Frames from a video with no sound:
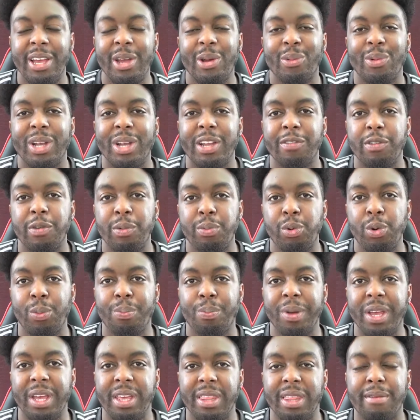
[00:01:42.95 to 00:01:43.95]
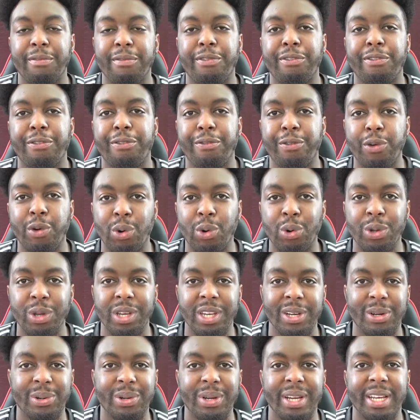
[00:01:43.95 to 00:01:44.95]
when Liverpool beat them
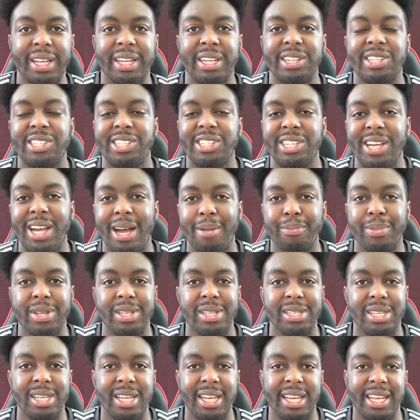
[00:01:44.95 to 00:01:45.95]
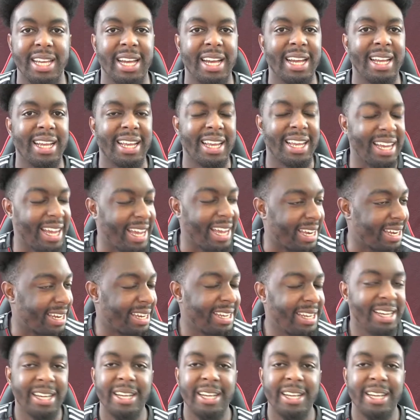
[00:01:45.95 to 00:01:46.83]
4-0 in the Champions League. Again,